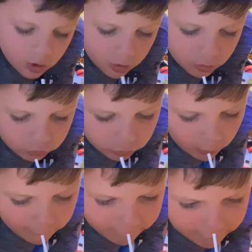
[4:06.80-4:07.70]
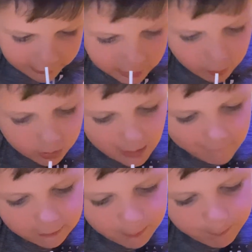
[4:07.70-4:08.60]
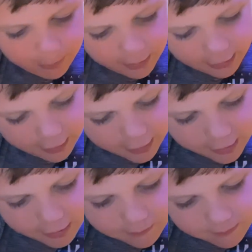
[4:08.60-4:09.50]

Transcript: So I think it would have to be.